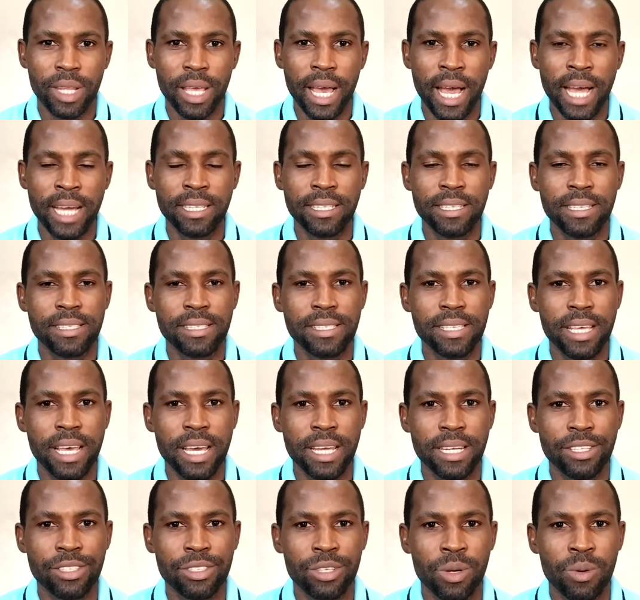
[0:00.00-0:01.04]
And he
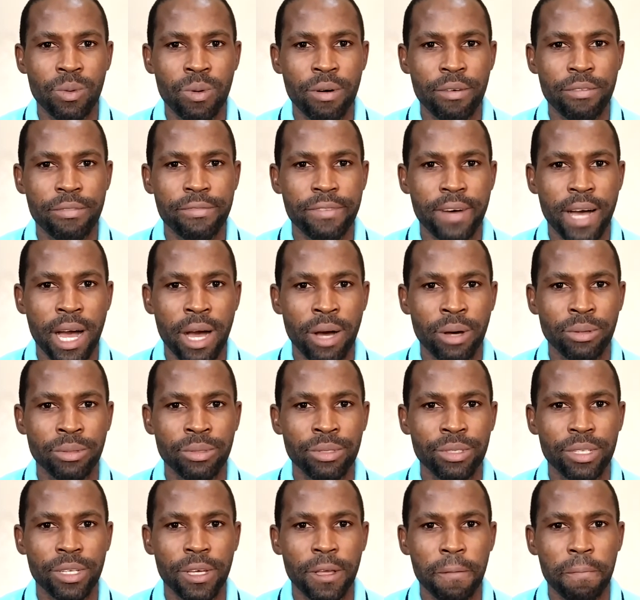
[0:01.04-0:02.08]
said someone
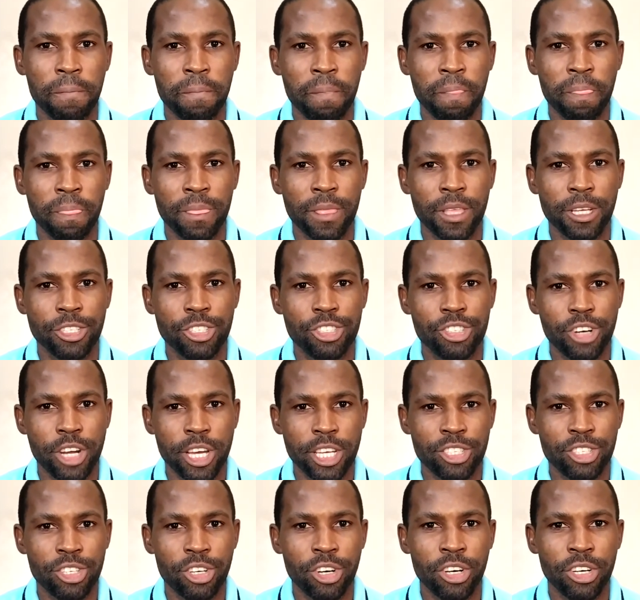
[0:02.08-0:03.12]
found a
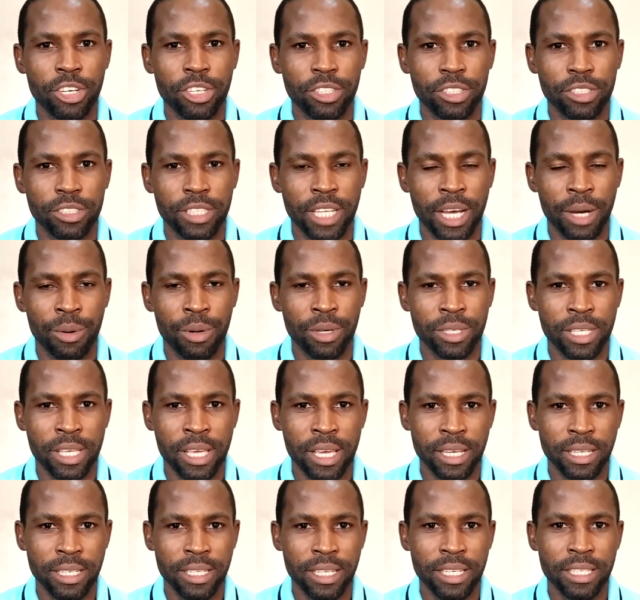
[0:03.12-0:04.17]
treasure that was
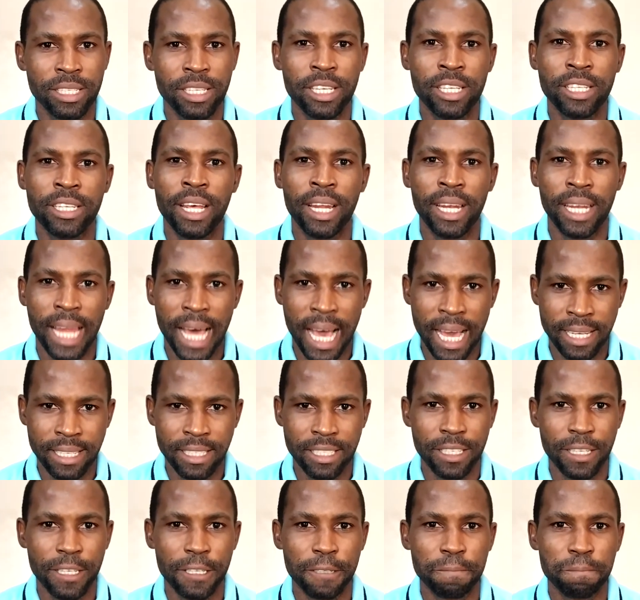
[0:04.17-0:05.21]
hidden in a
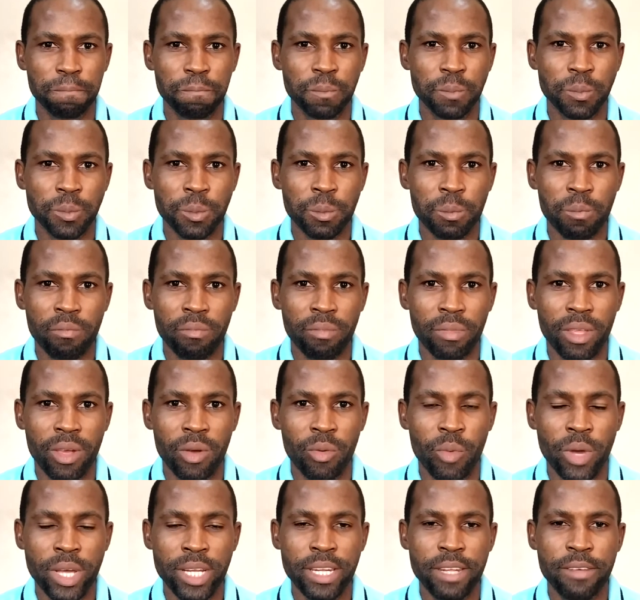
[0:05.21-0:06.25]
land.
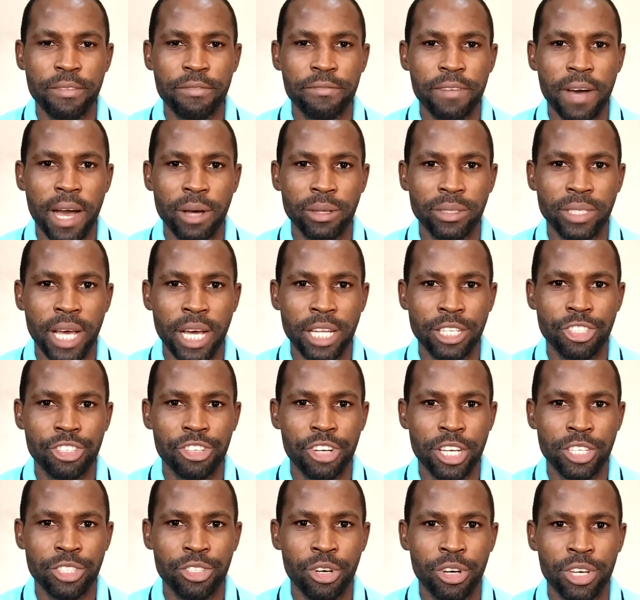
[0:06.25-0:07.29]
When he found that
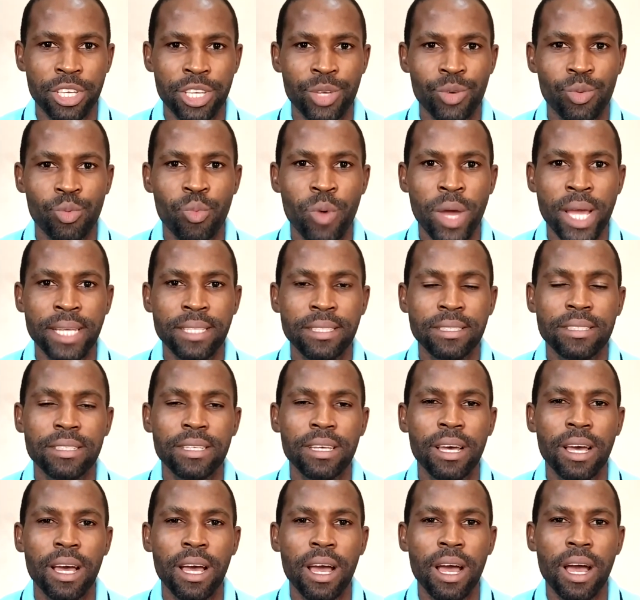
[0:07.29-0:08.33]
treasure, he went
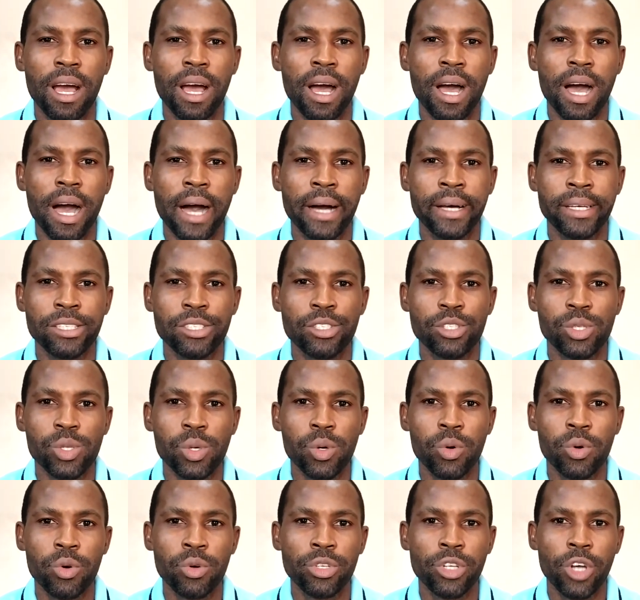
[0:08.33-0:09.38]
and
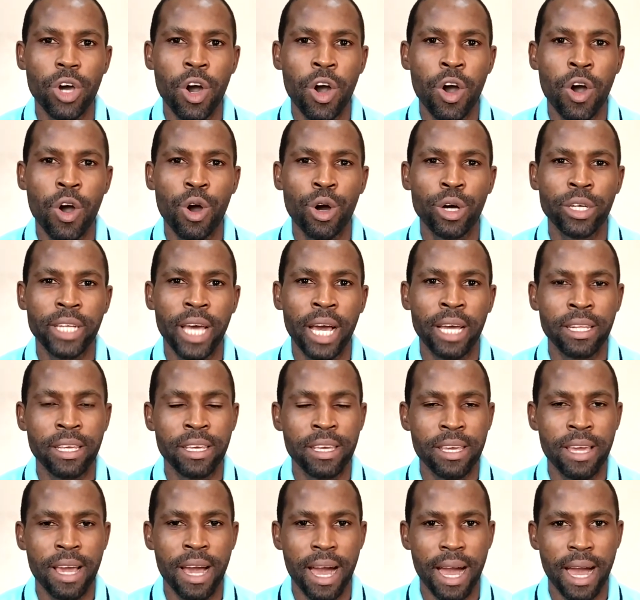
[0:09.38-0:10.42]
sold all that
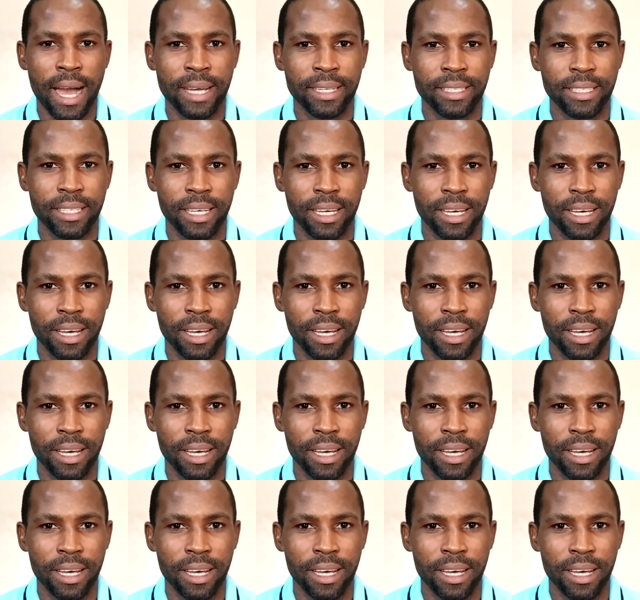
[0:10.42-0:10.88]
he had